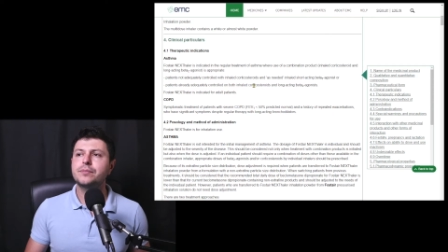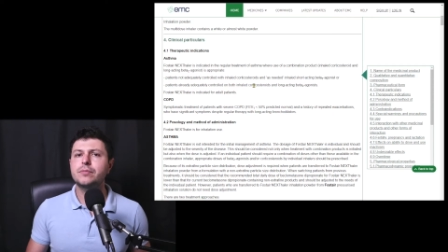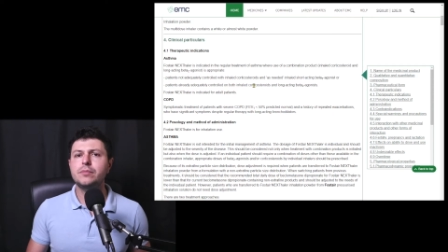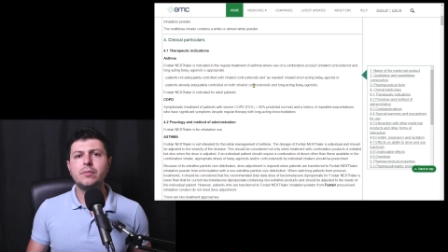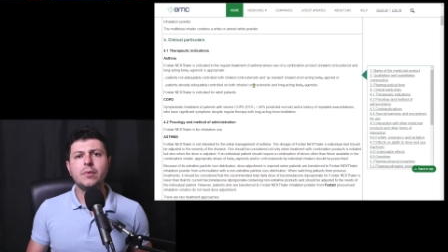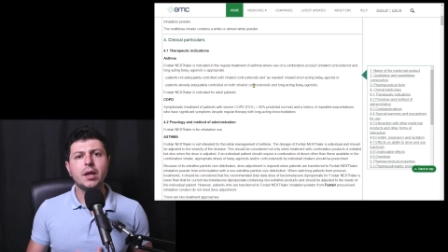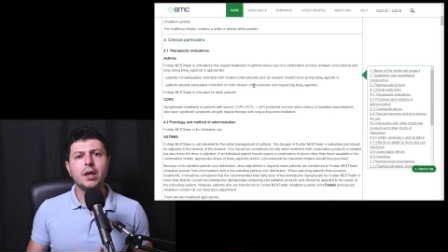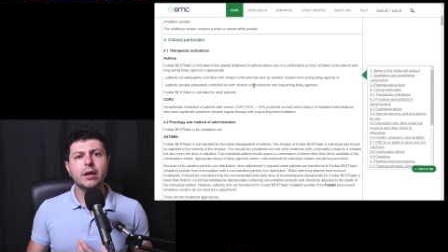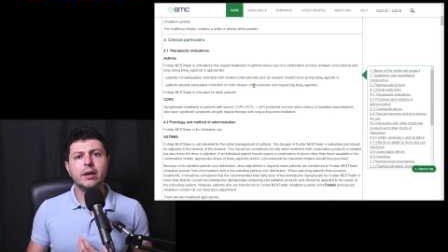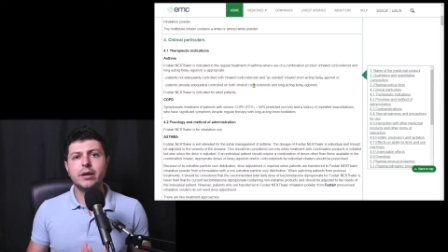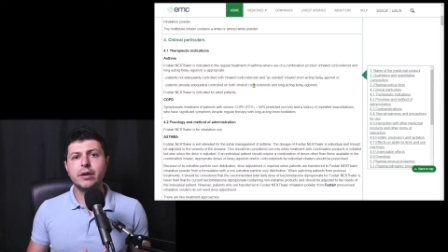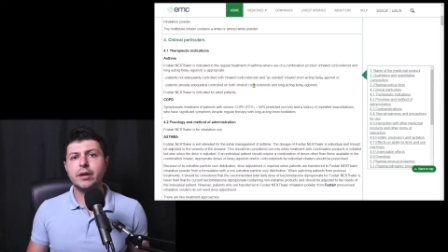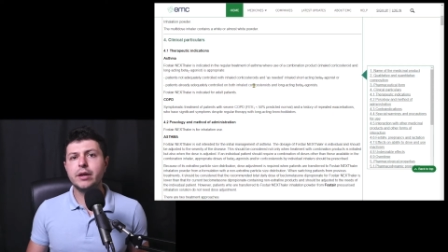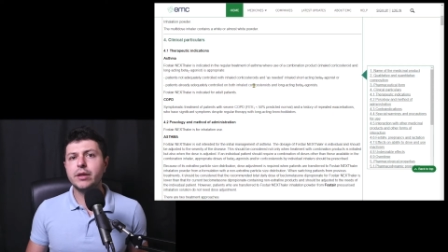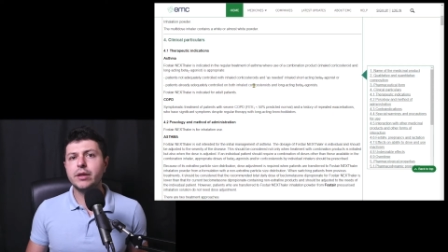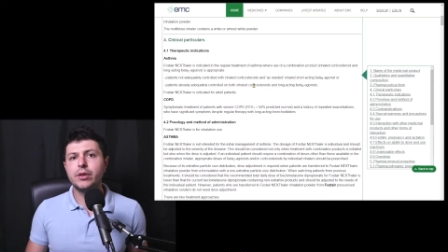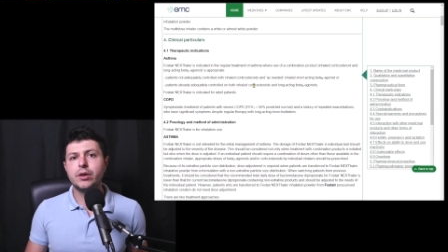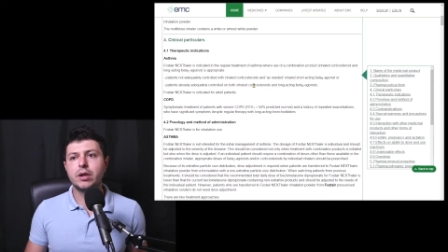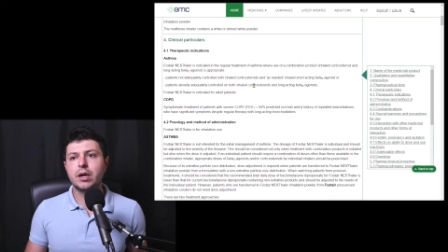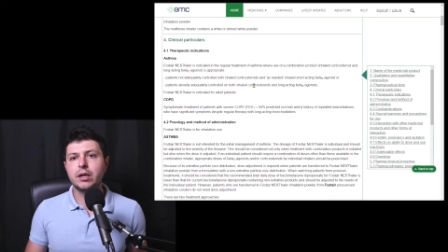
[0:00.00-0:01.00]
in another
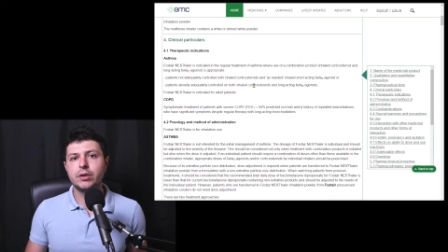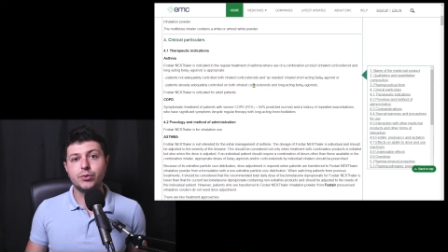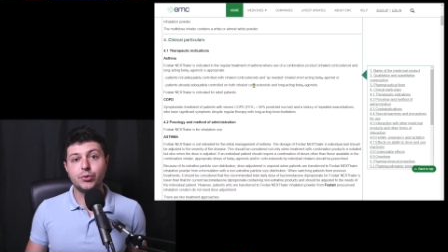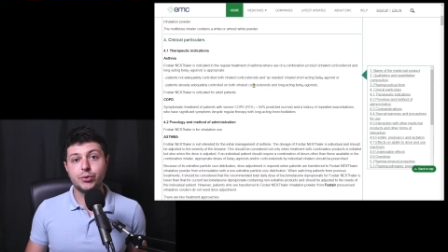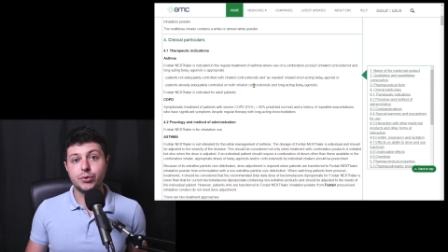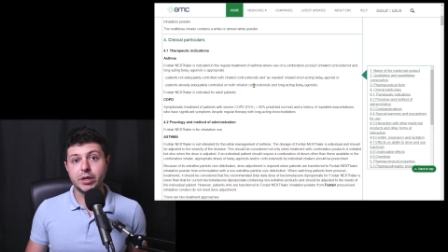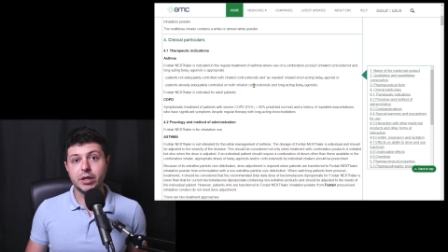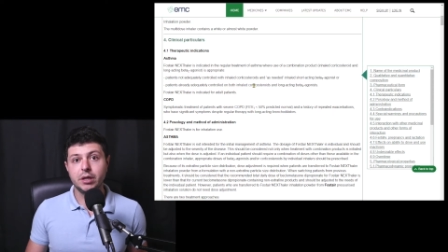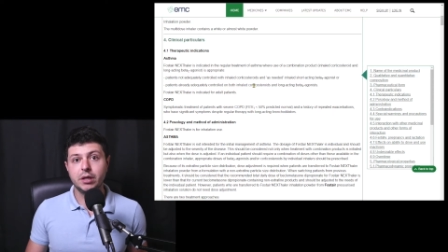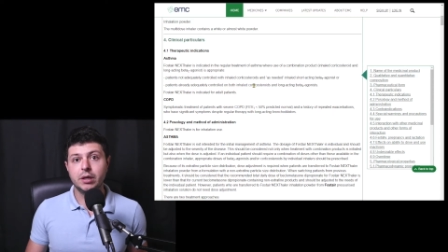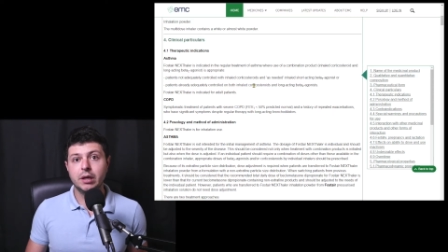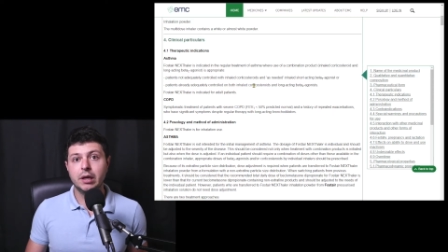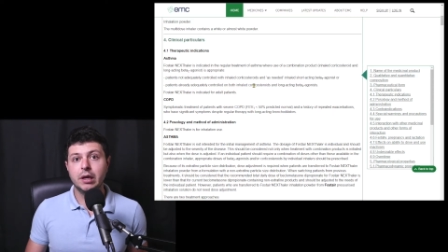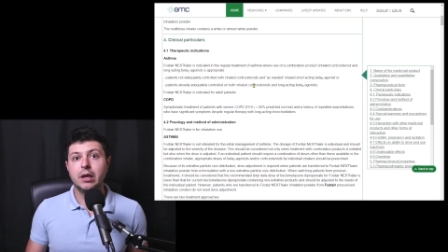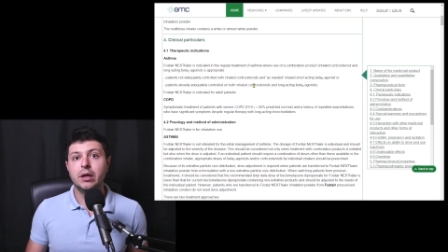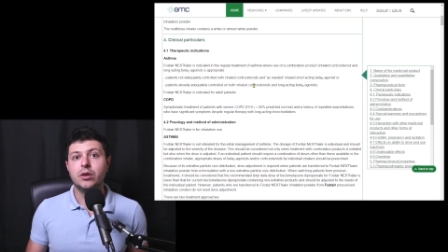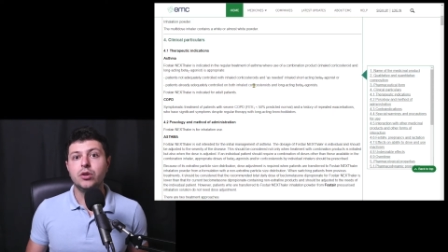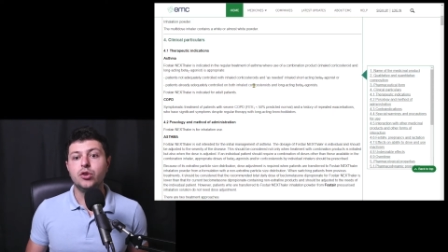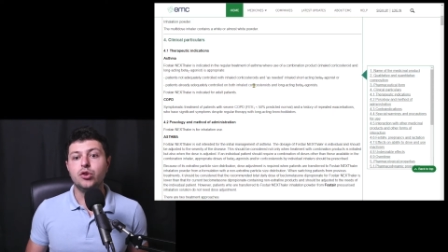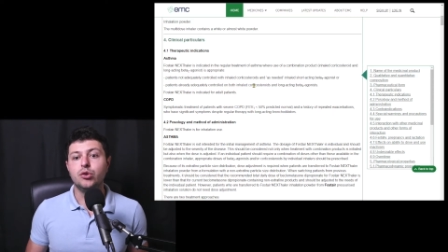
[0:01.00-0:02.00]
country,
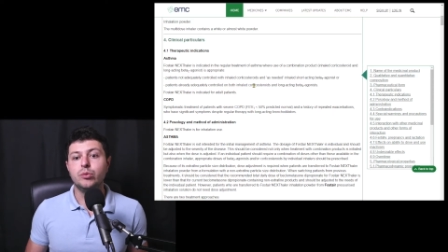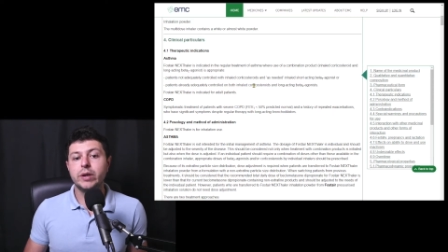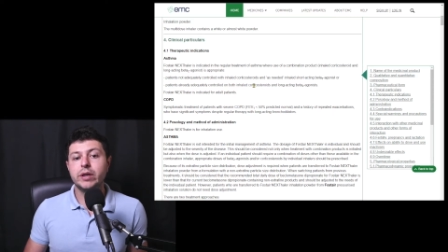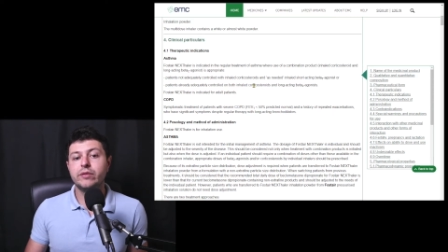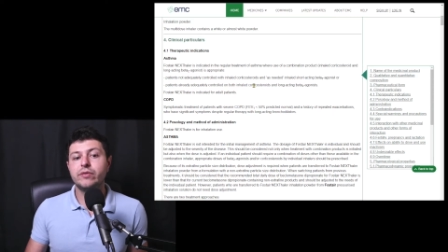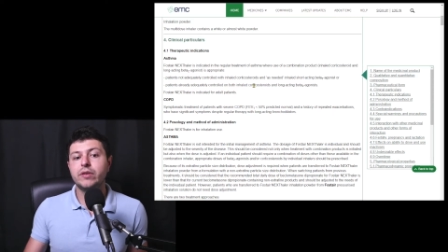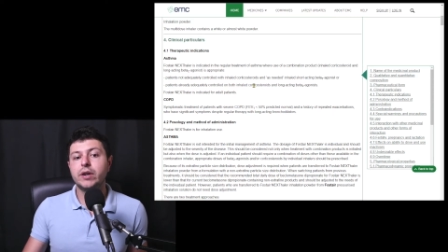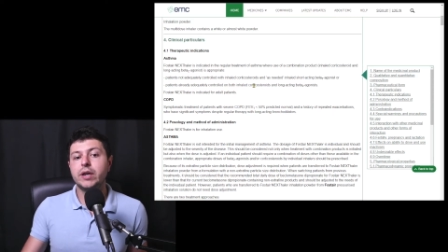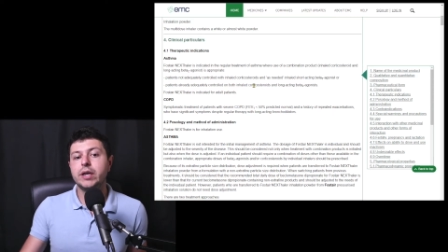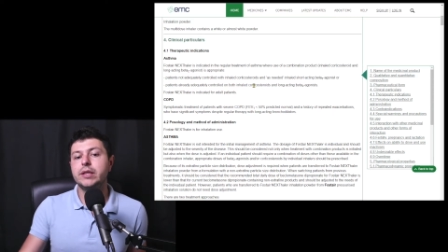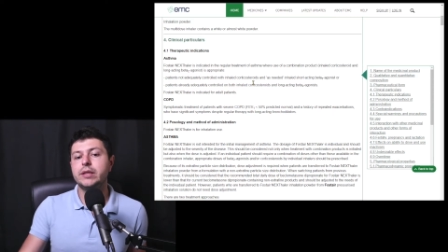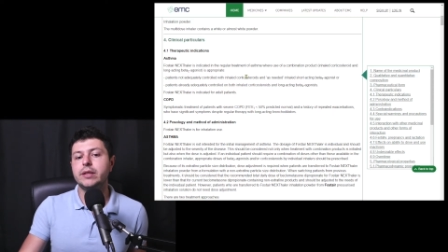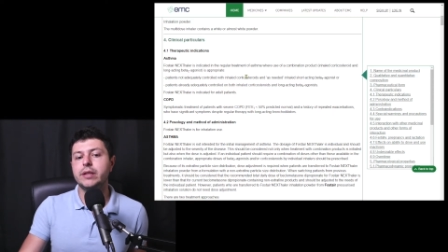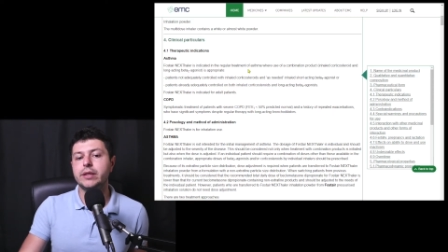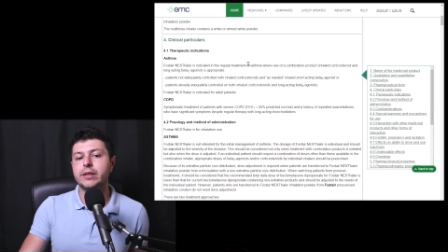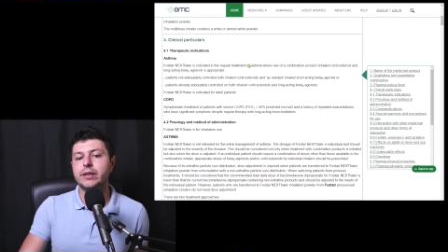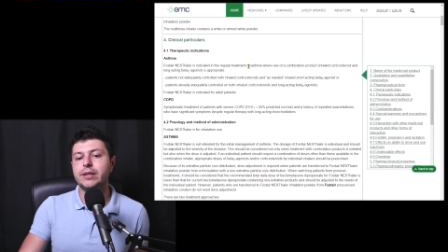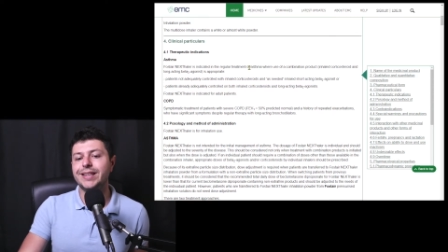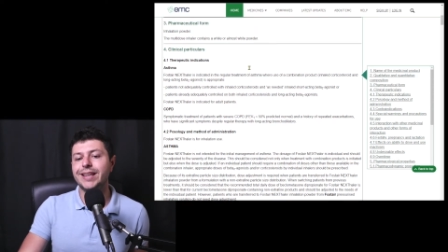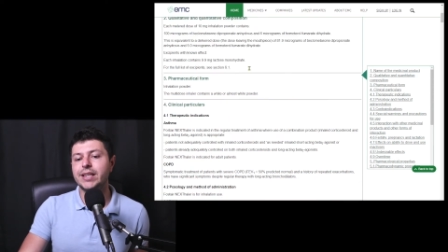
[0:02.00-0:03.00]
you may find that
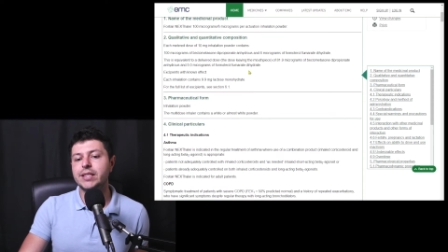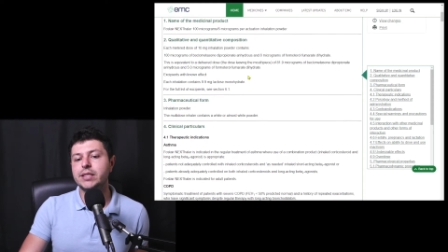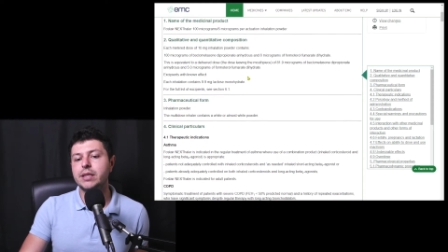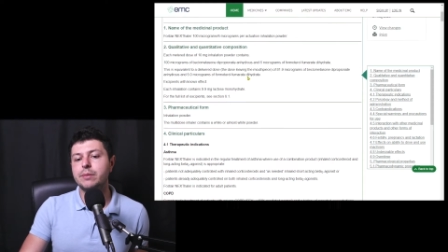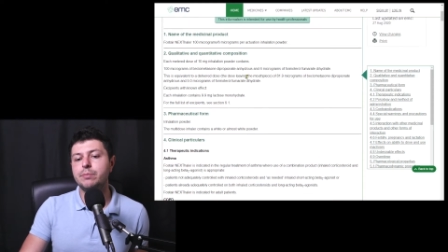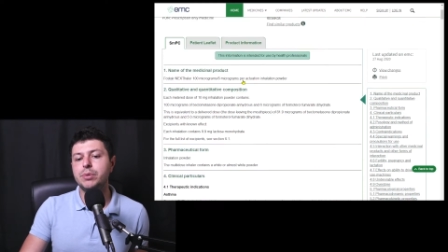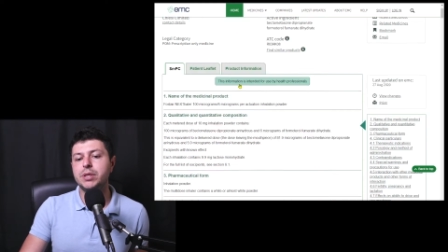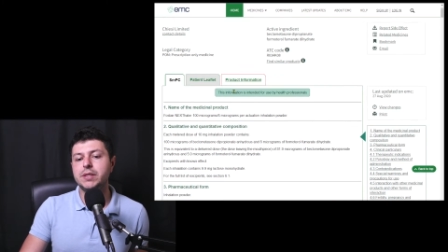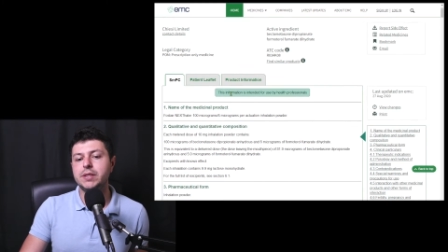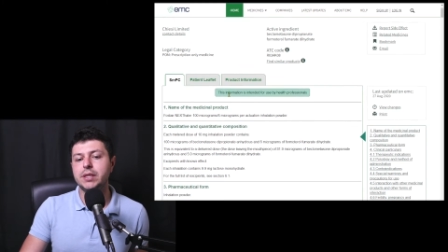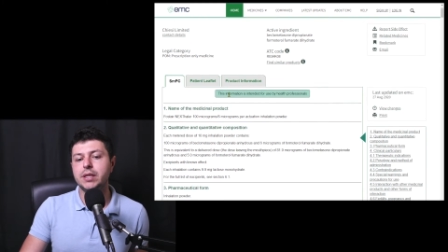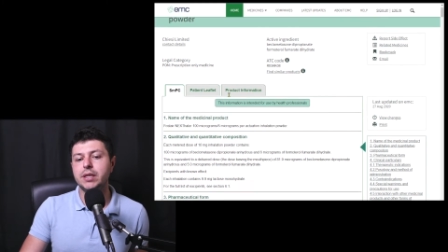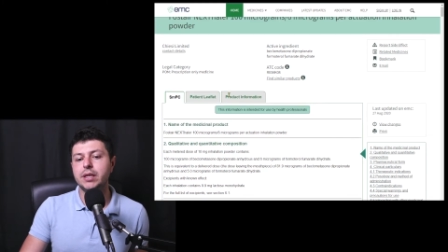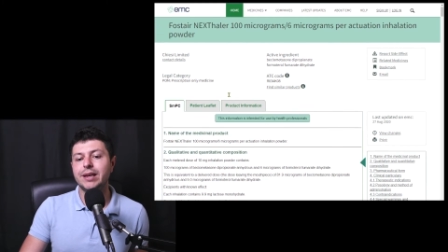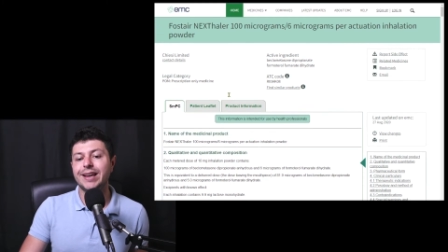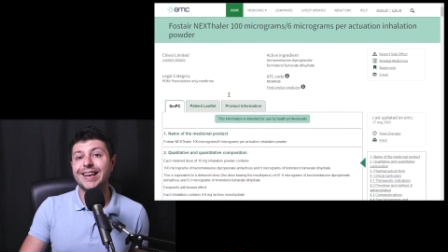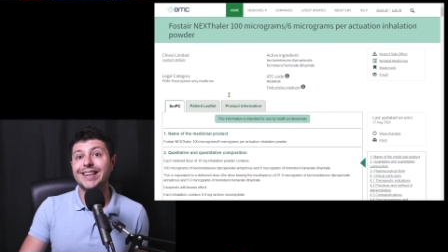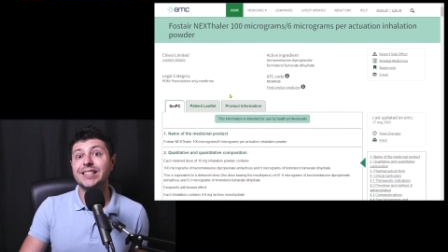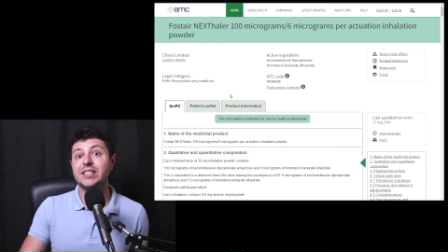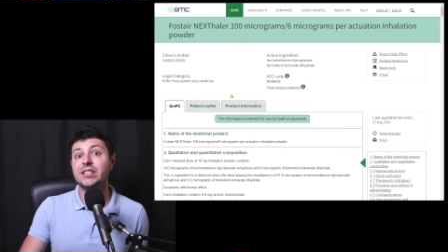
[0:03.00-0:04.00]
the SMPC
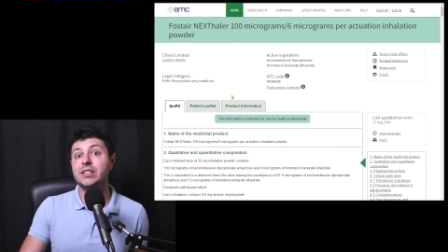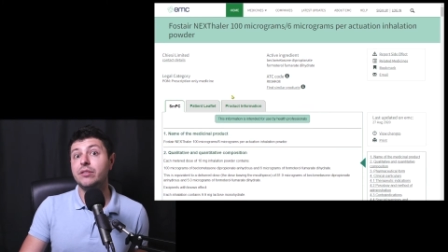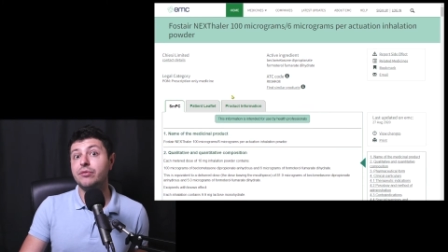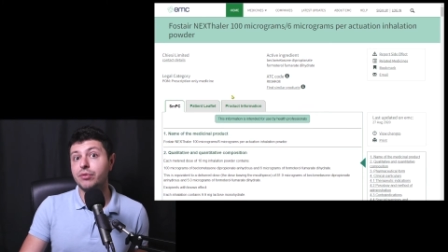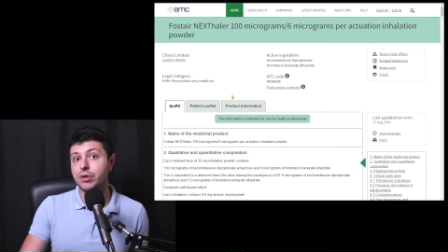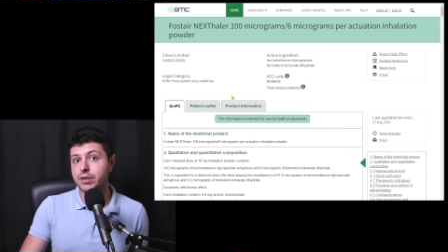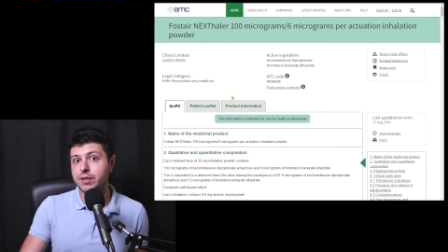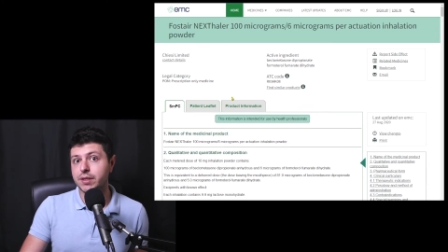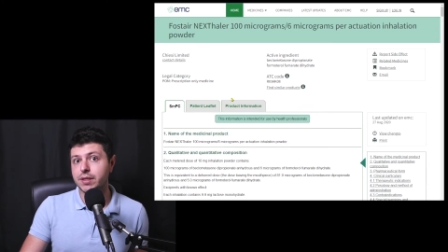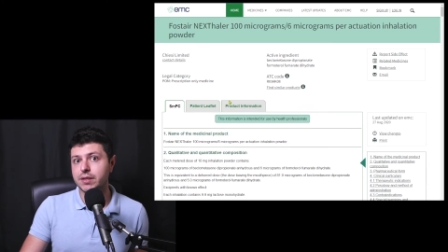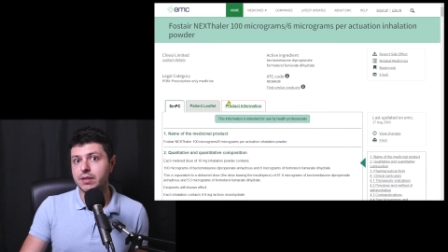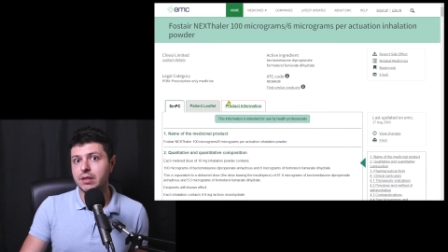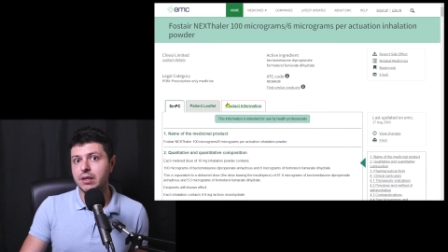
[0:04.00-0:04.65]
has differences.